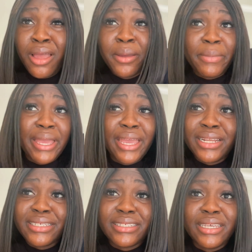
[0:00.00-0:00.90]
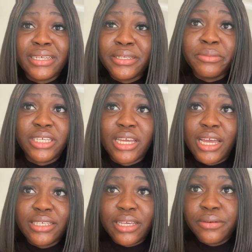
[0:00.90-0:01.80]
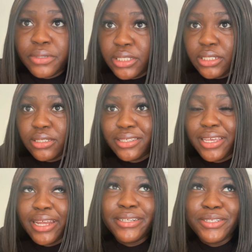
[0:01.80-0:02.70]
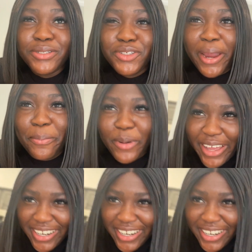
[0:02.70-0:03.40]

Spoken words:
My hand is killing me, guys. I really need to get a new tripod.